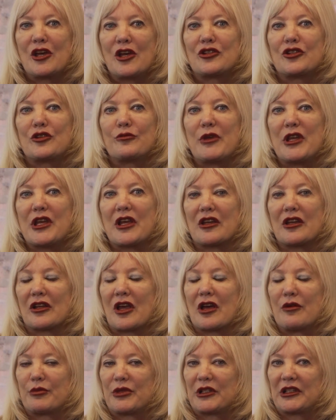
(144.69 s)
to be
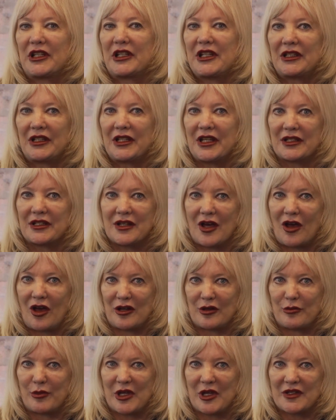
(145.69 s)
completely
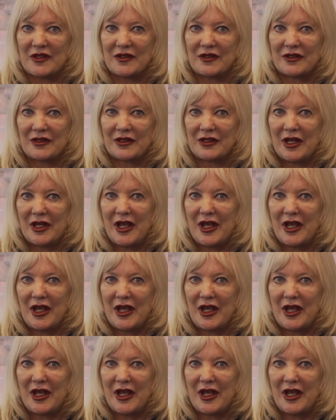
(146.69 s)
autonomous.